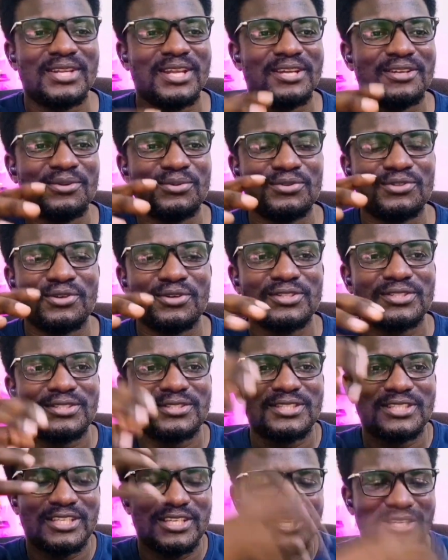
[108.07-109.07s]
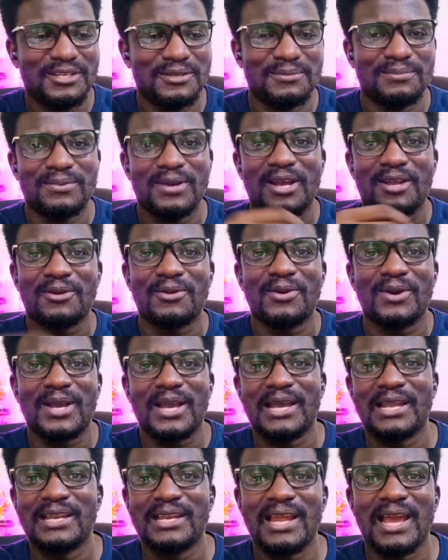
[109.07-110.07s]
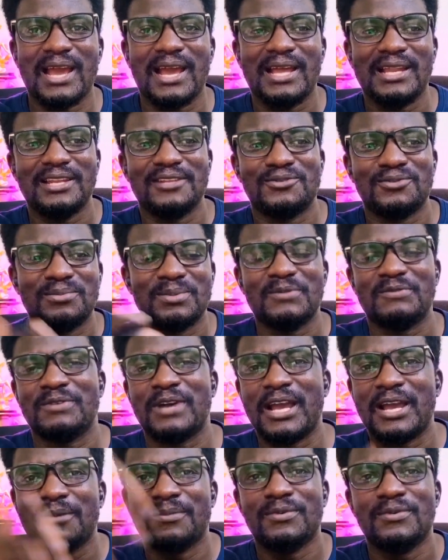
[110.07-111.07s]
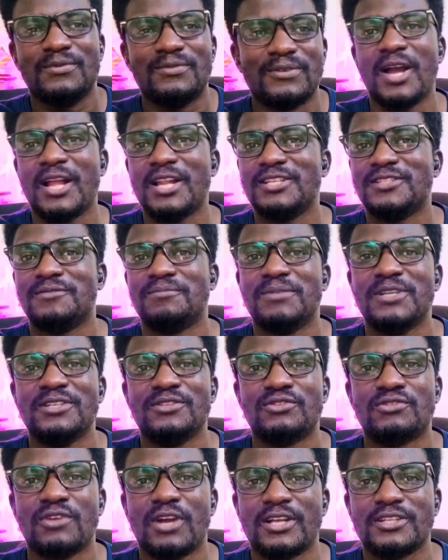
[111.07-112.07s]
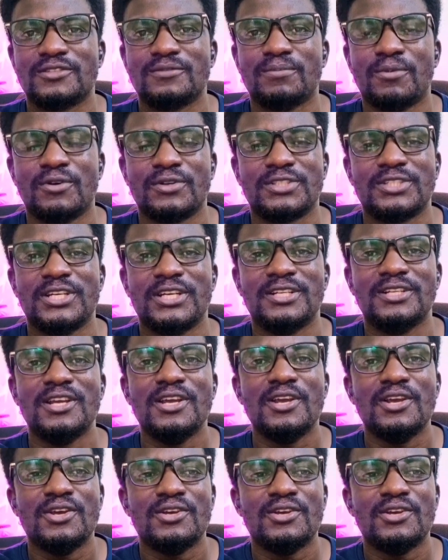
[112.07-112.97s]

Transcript: that they'll just keep an organ and it will be viable while it's being transported